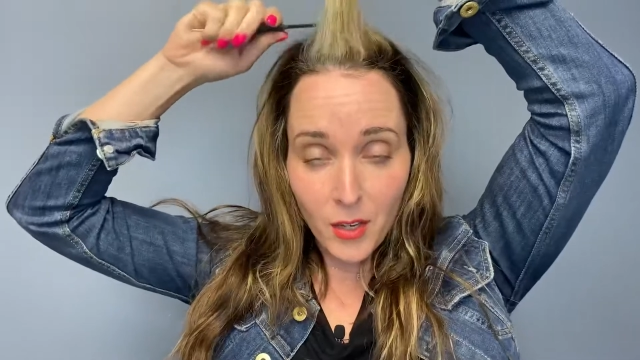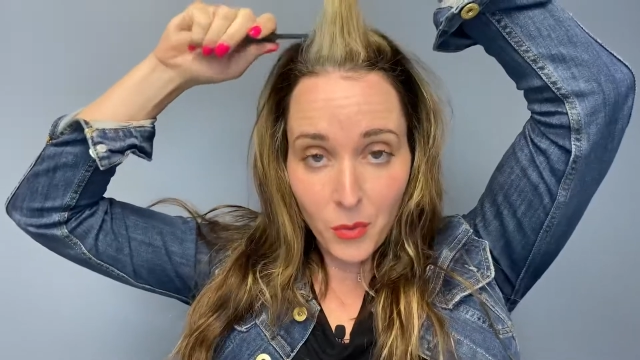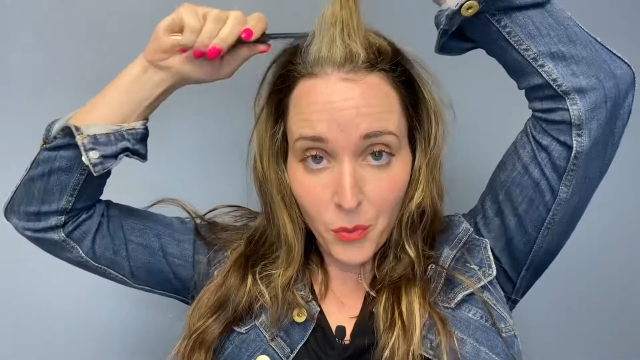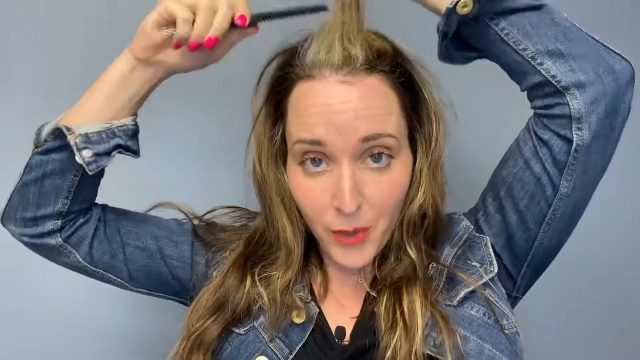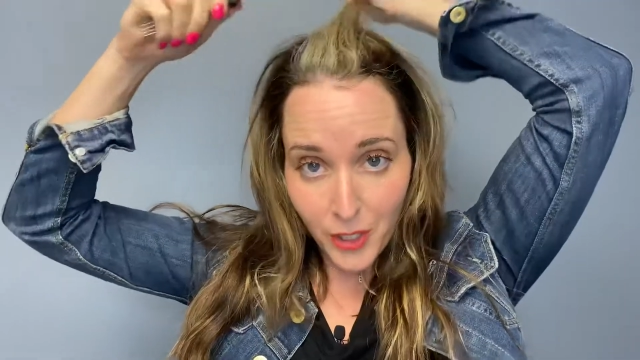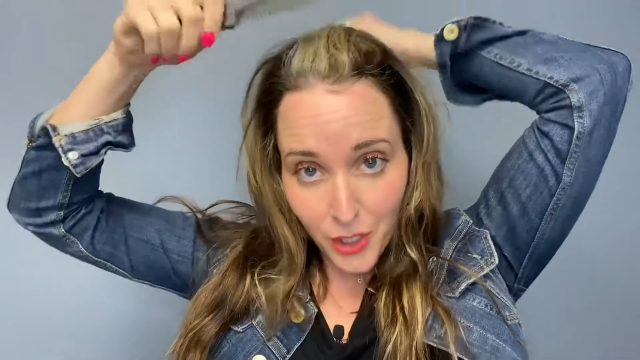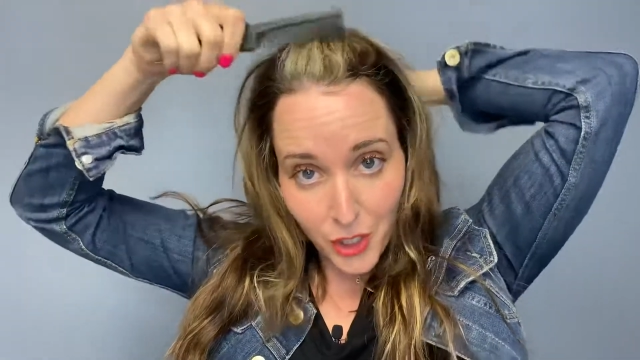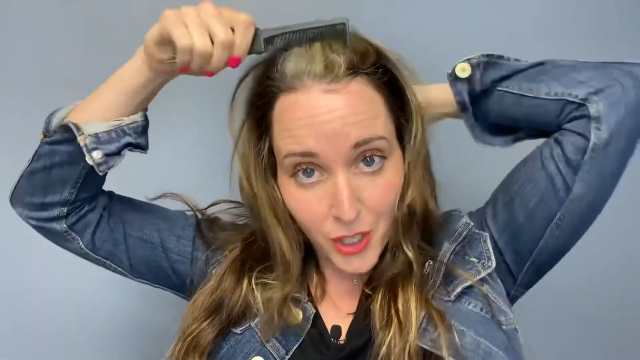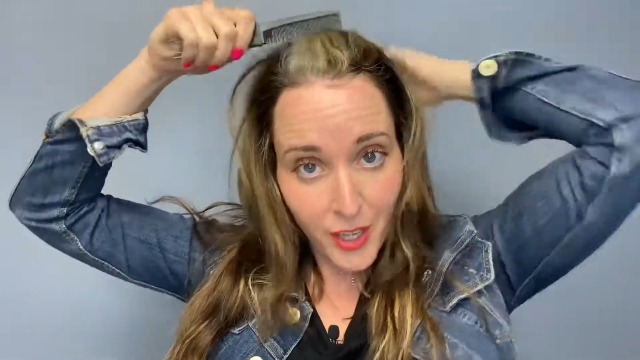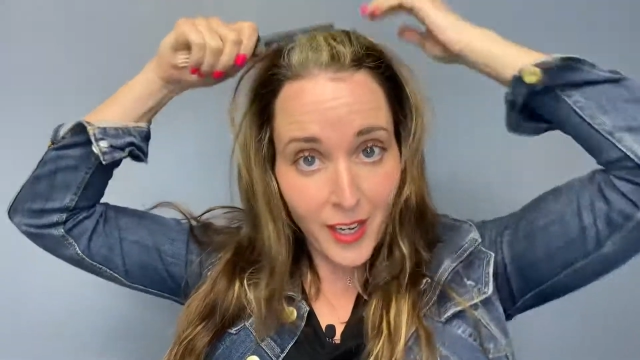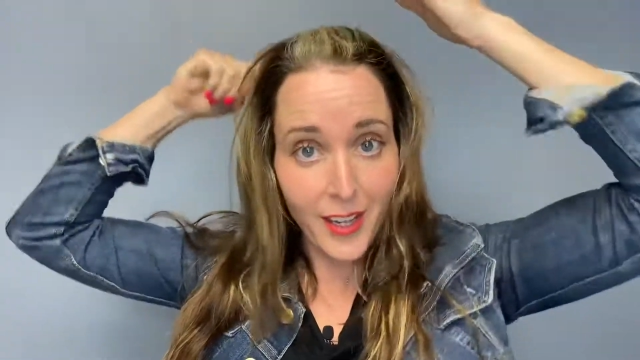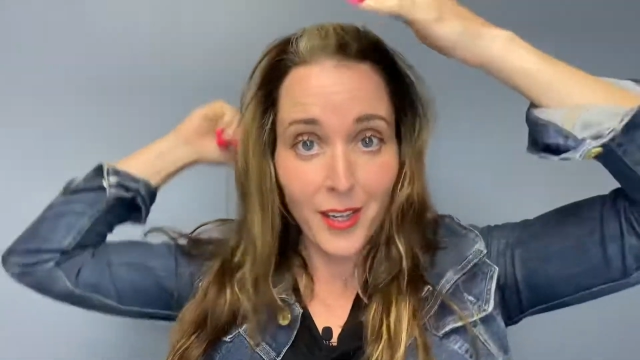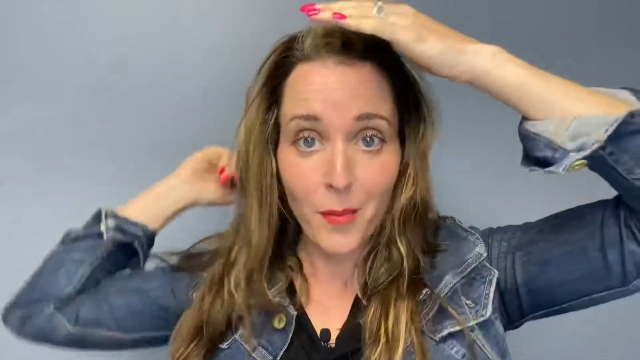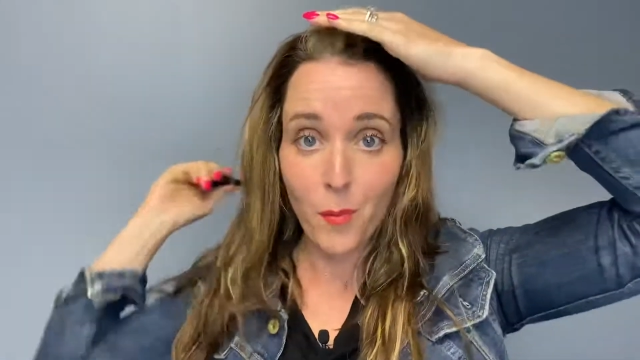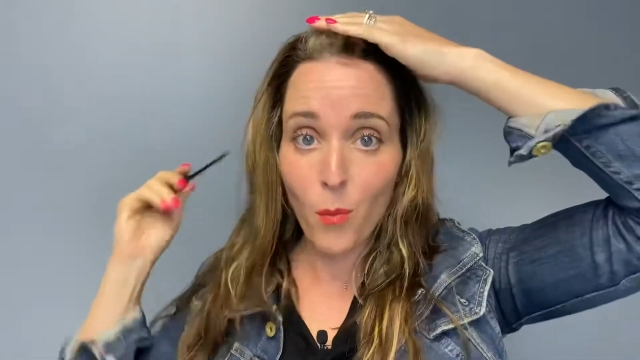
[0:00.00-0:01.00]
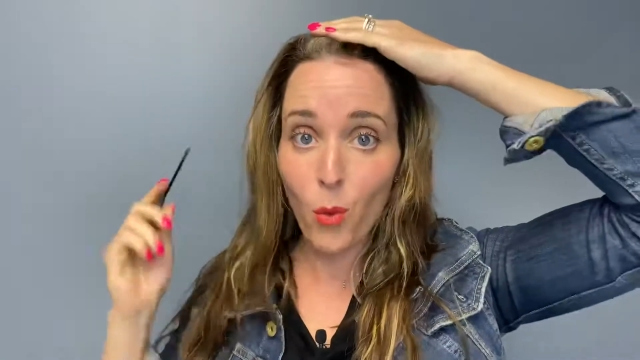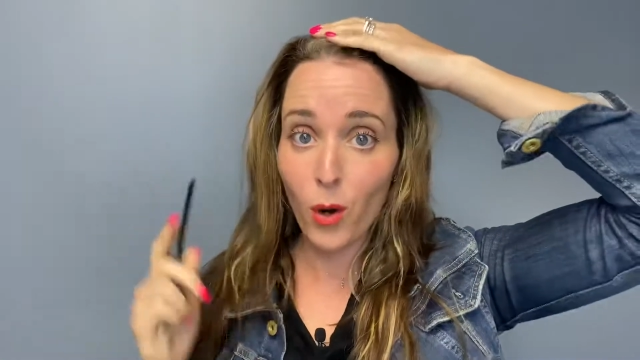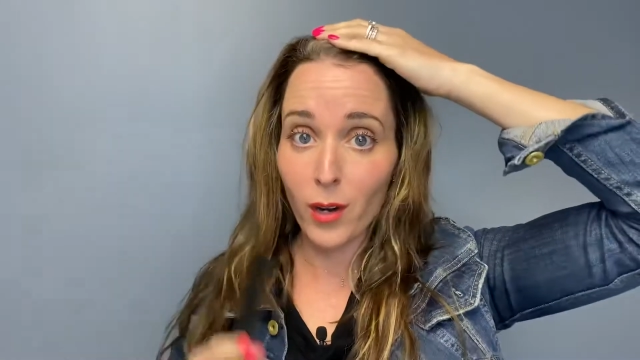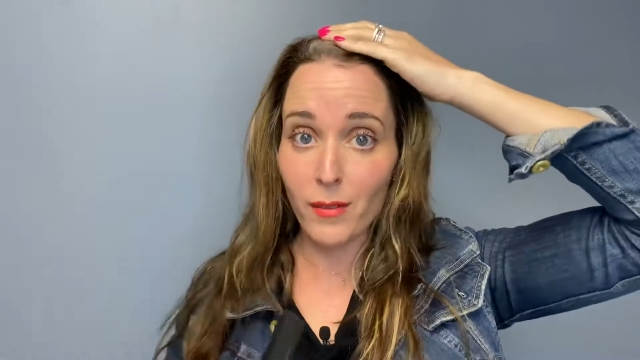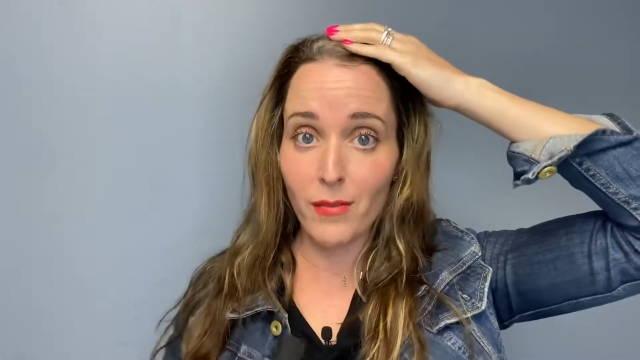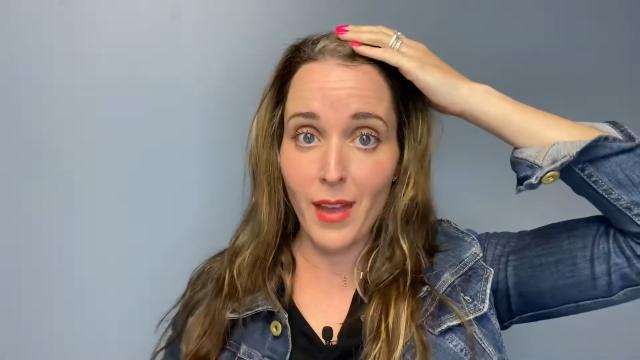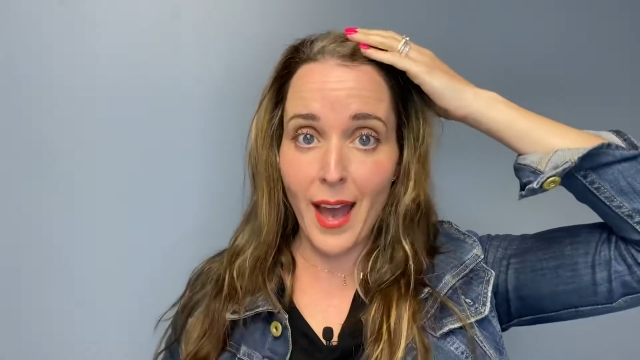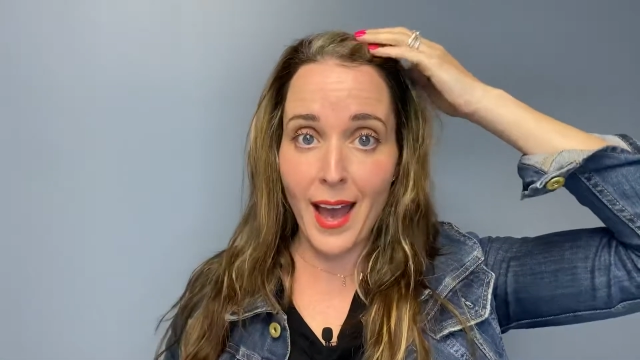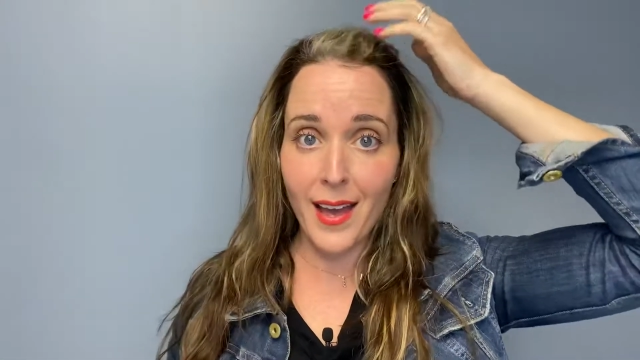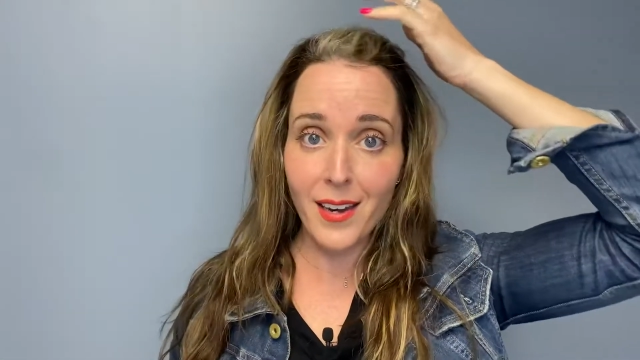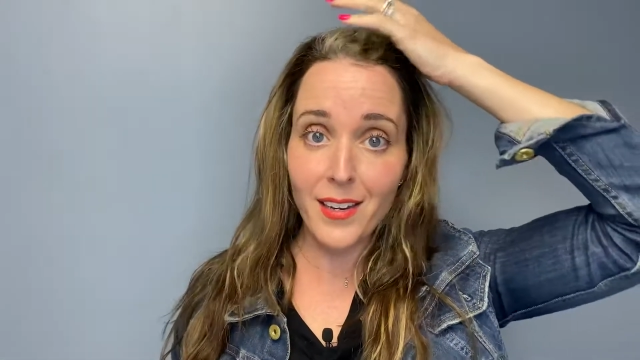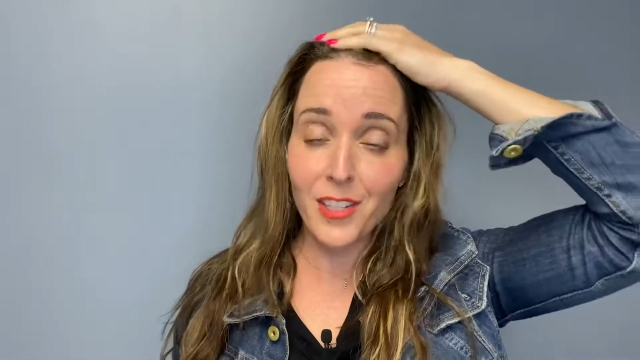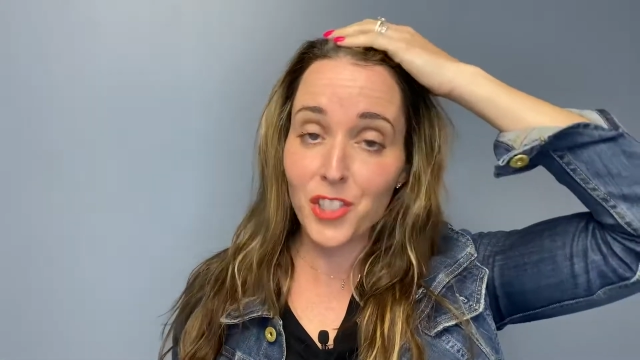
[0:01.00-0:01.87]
which more of that,